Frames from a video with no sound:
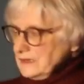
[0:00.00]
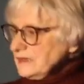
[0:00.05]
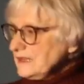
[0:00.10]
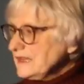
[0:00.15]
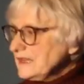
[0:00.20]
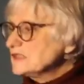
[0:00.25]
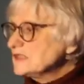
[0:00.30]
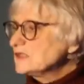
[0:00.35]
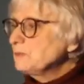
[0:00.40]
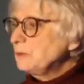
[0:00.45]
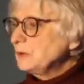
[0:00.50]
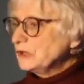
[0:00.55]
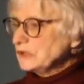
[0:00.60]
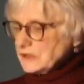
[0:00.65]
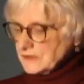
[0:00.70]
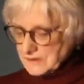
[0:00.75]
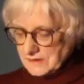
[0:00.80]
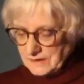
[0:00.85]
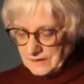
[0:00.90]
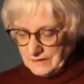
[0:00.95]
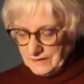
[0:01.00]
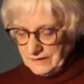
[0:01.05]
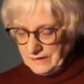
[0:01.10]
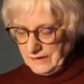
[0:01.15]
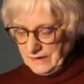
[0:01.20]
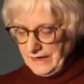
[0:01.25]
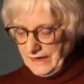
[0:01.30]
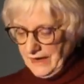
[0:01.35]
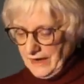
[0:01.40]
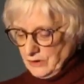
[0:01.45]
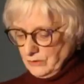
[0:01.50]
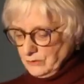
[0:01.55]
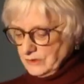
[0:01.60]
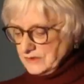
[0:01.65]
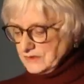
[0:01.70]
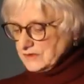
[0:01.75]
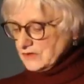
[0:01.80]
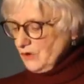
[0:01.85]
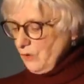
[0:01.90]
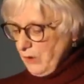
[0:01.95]
these books,
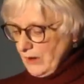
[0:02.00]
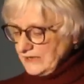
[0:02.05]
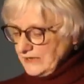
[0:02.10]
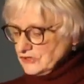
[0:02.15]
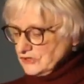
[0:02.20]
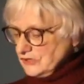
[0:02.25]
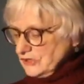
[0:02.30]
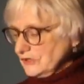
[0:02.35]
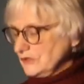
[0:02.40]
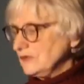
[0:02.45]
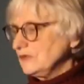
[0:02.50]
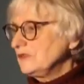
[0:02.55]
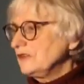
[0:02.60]
Heroines question